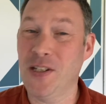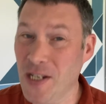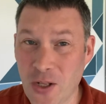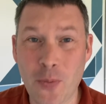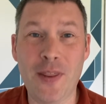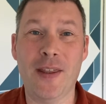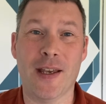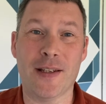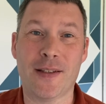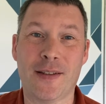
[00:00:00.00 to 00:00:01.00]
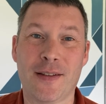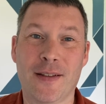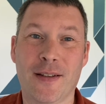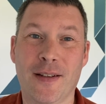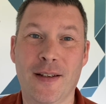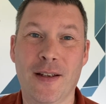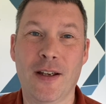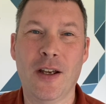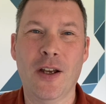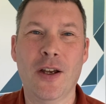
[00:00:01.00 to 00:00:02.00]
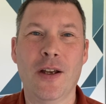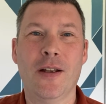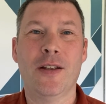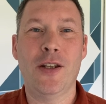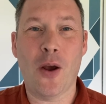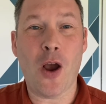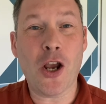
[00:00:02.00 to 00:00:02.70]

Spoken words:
Deal with this. You know,